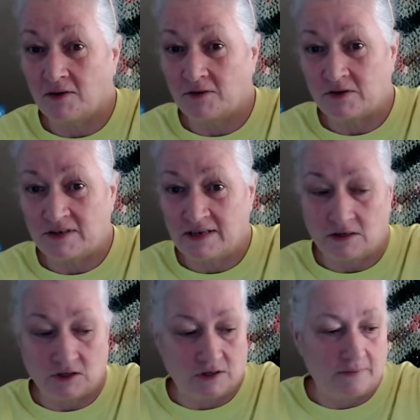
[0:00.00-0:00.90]

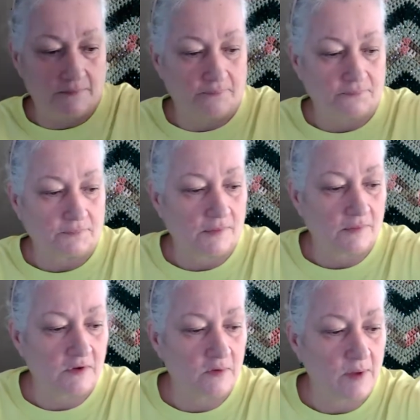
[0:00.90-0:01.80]
stitch
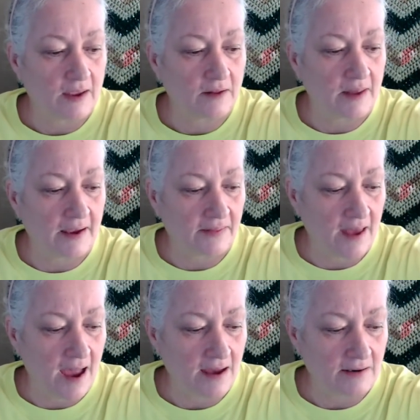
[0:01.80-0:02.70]
to make it like
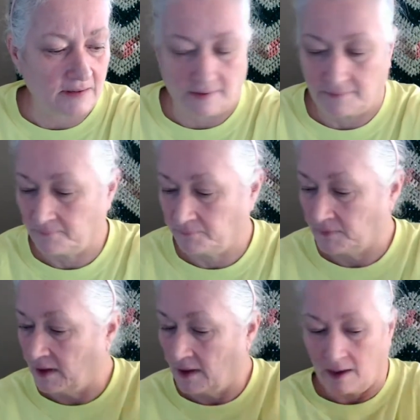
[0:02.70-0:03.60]
that.
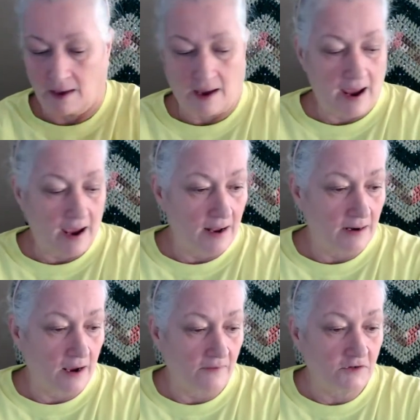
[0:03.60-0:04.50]
And
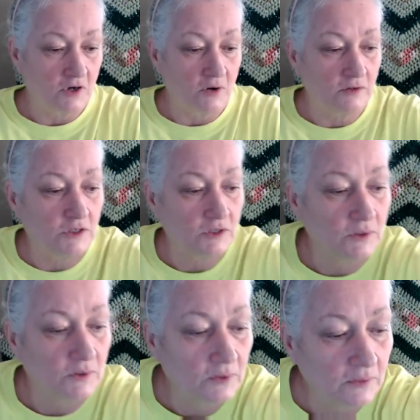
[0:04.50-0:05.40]
I've showed
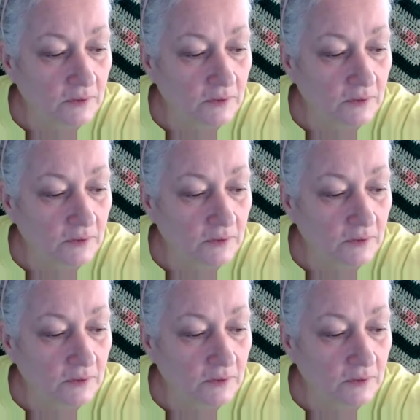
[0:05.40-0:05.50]
you